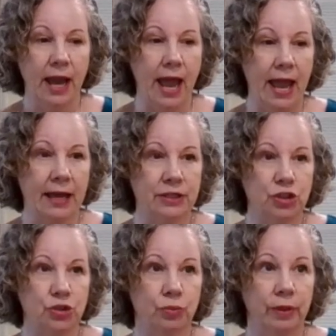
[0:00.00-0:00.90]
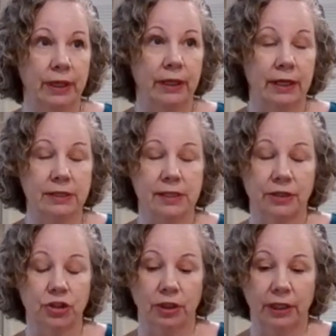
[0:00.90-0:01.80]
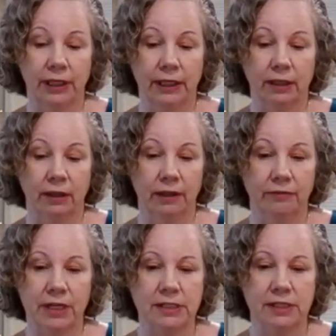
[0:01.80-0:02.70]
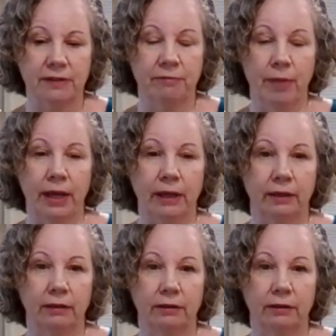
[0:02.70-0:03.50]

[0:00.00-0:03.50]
And we essentially lived as if my